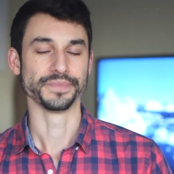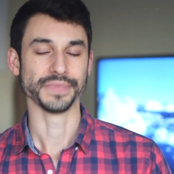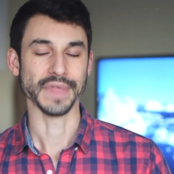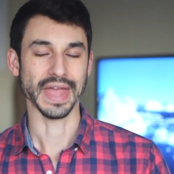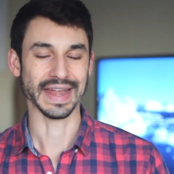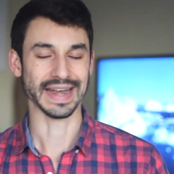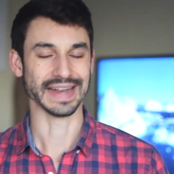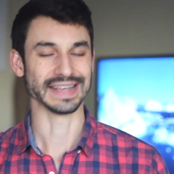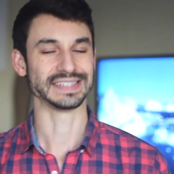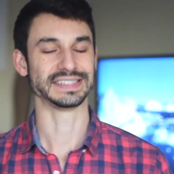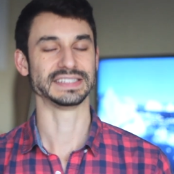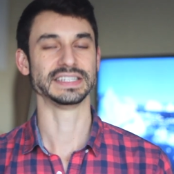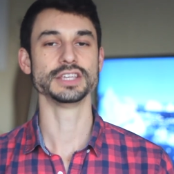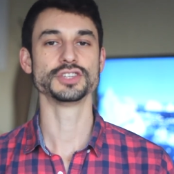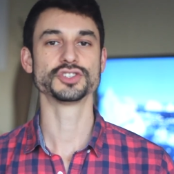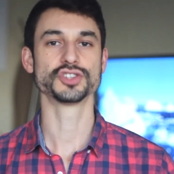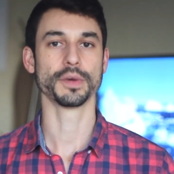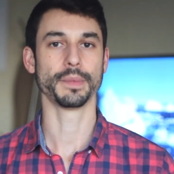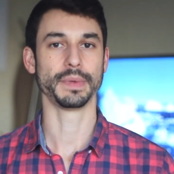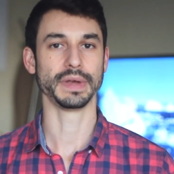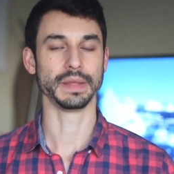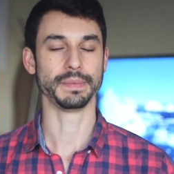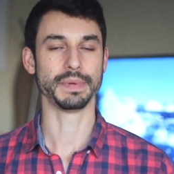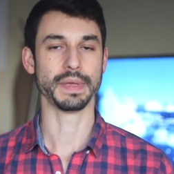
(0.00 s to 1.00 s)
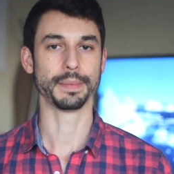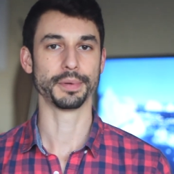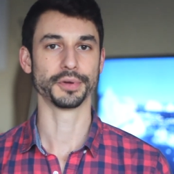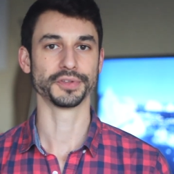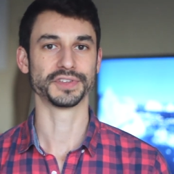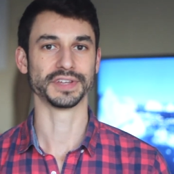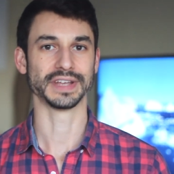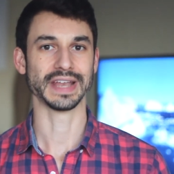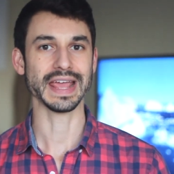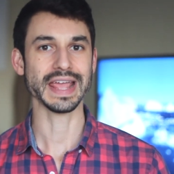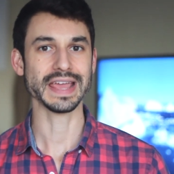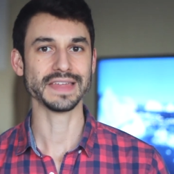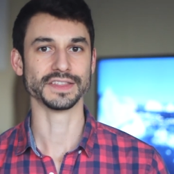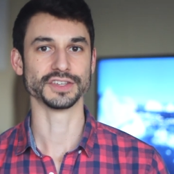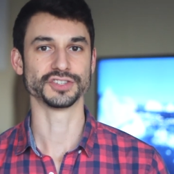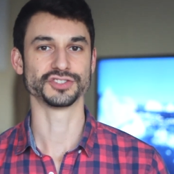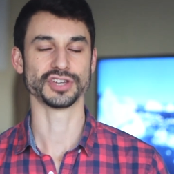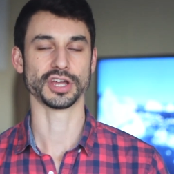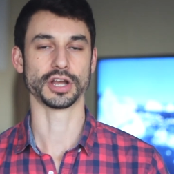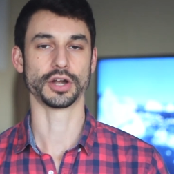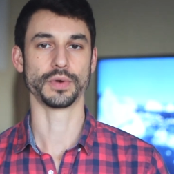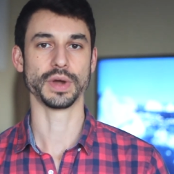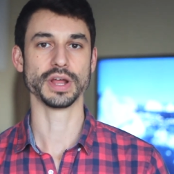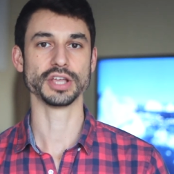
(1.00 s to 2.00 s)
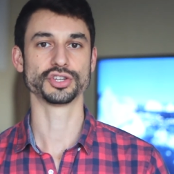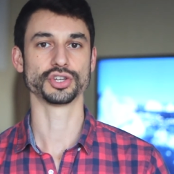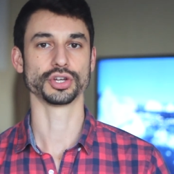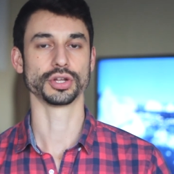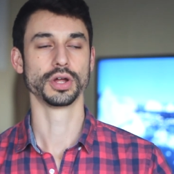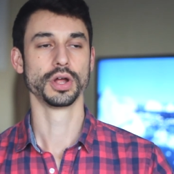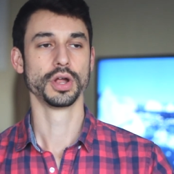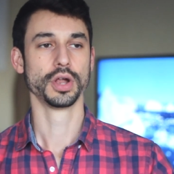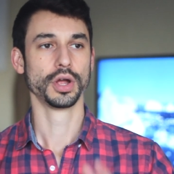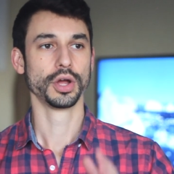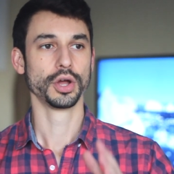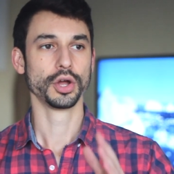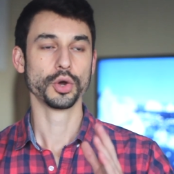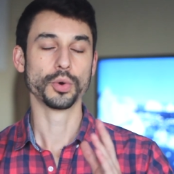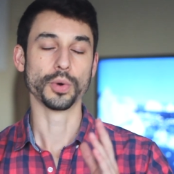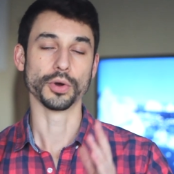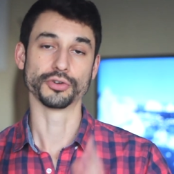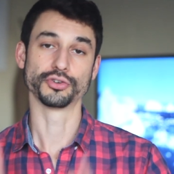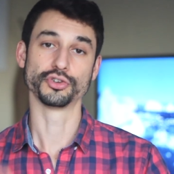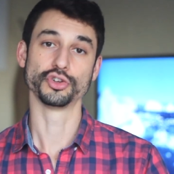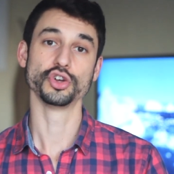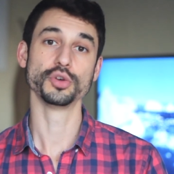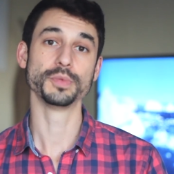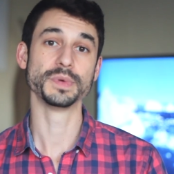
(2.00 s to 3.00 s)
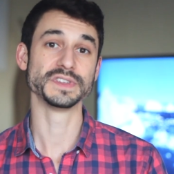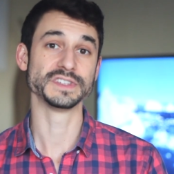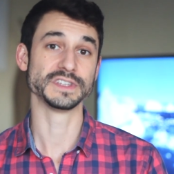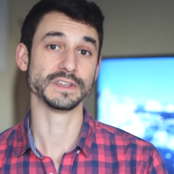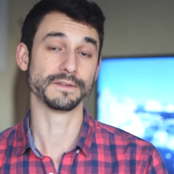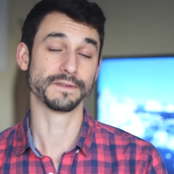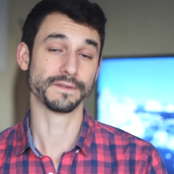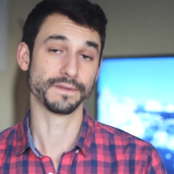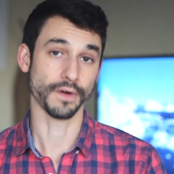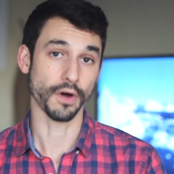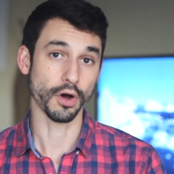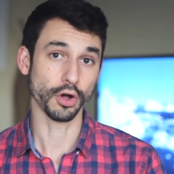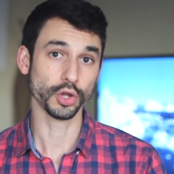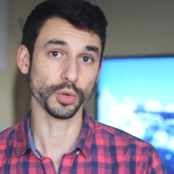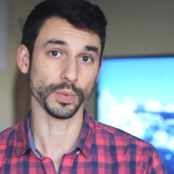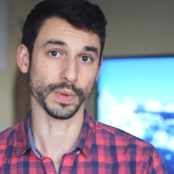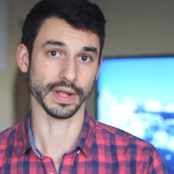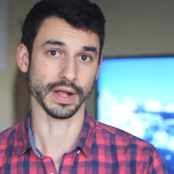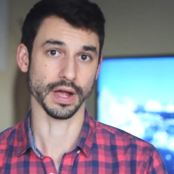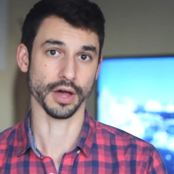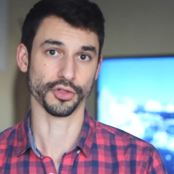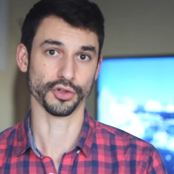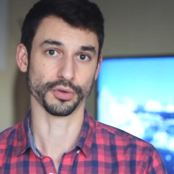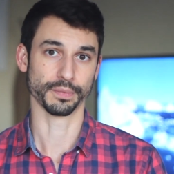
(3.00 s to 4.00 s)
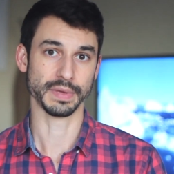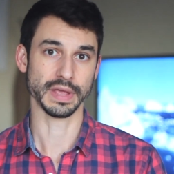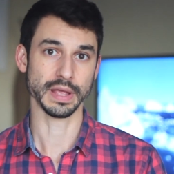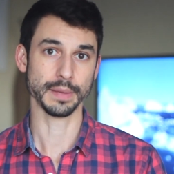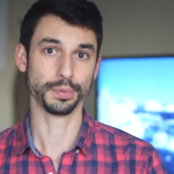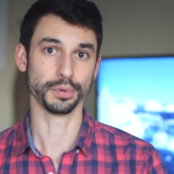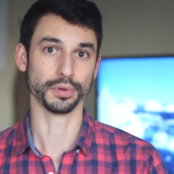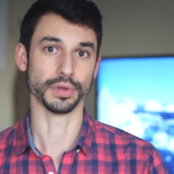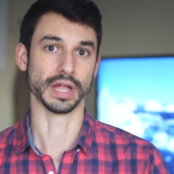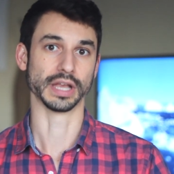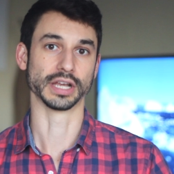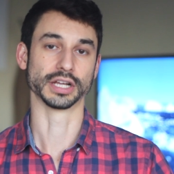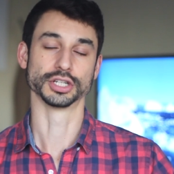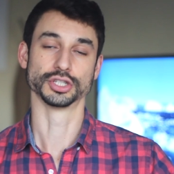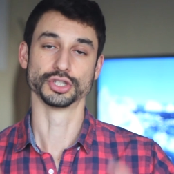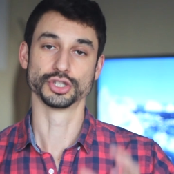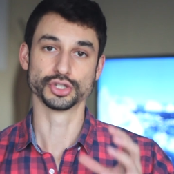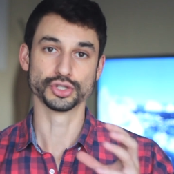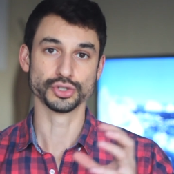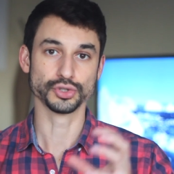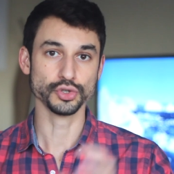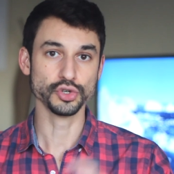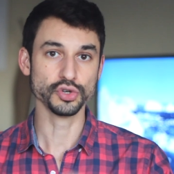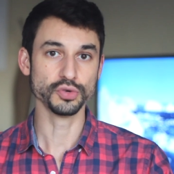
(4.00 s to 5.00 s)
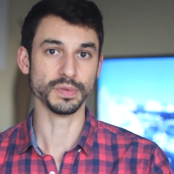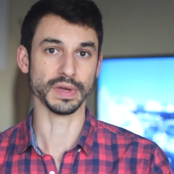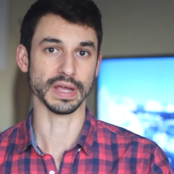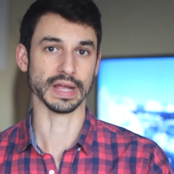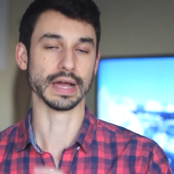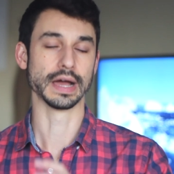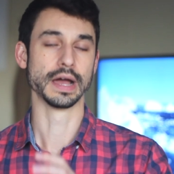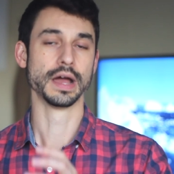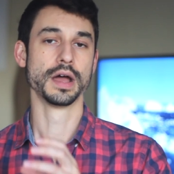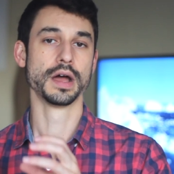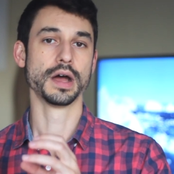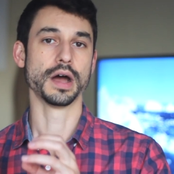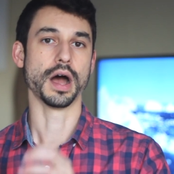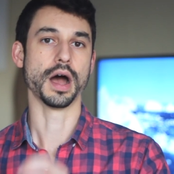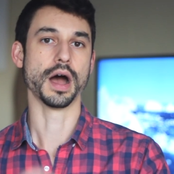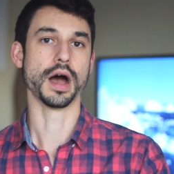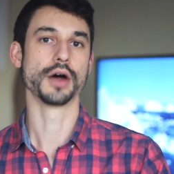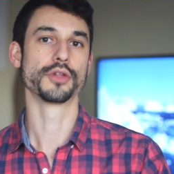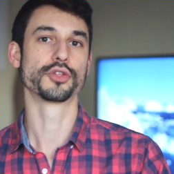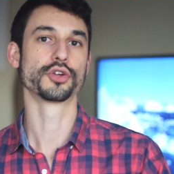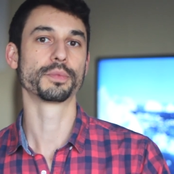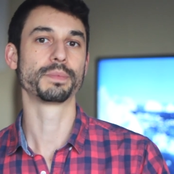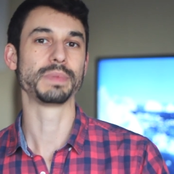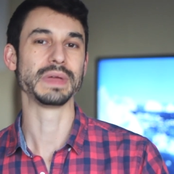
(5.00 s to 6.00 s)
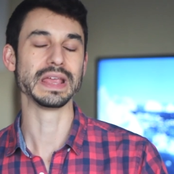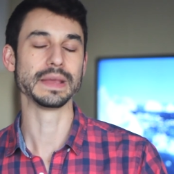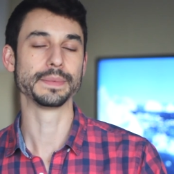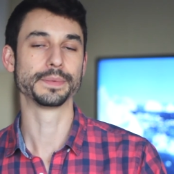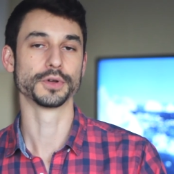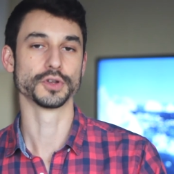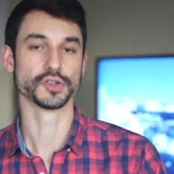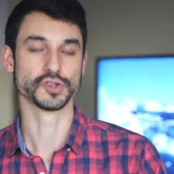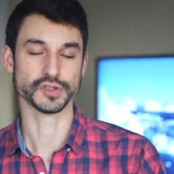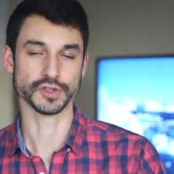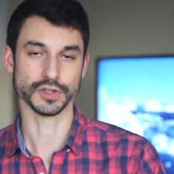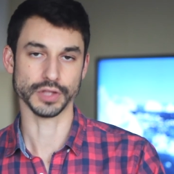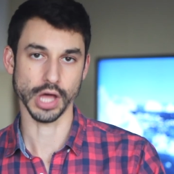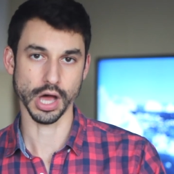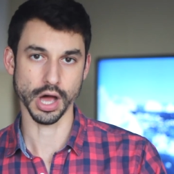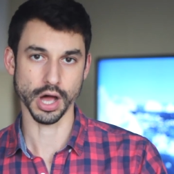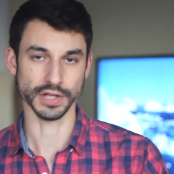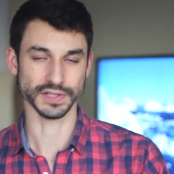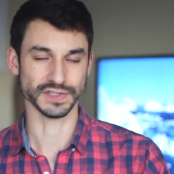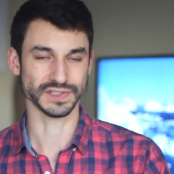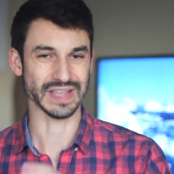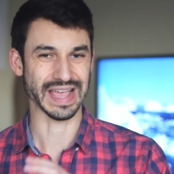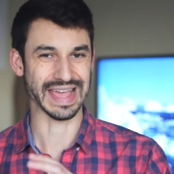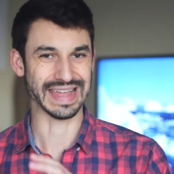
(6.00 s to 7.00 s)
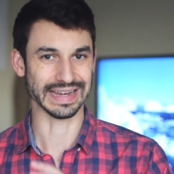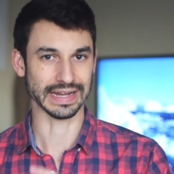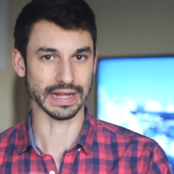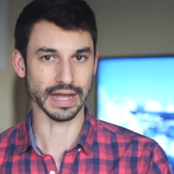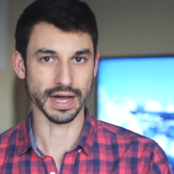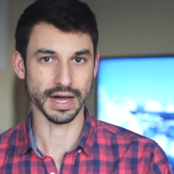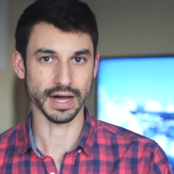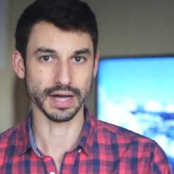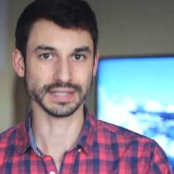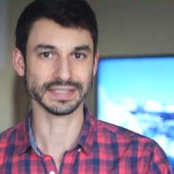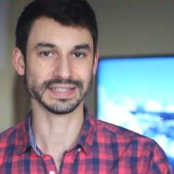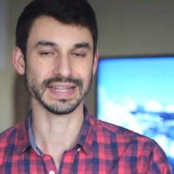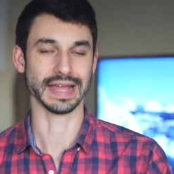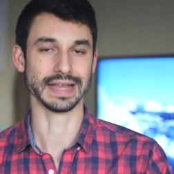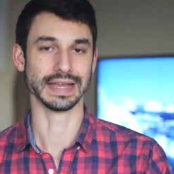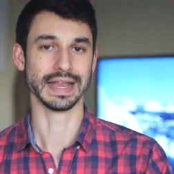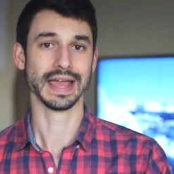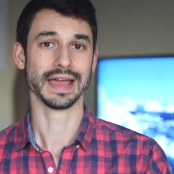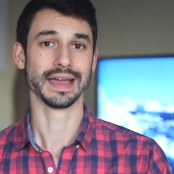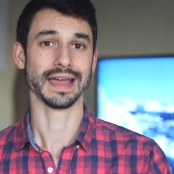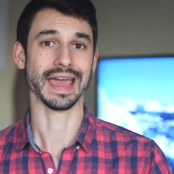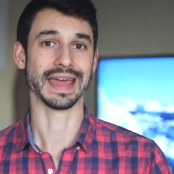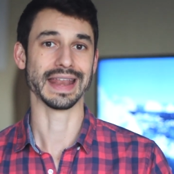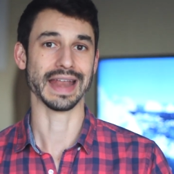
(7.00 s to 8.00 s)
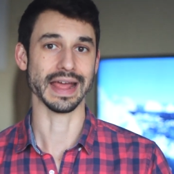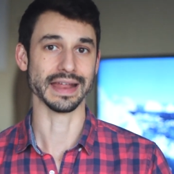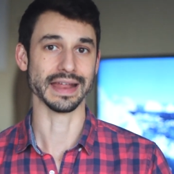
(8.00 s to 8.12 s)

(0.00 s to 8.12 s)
And I see so many people today in this generation who are too busy following other people and consuming other people's thoughts and content and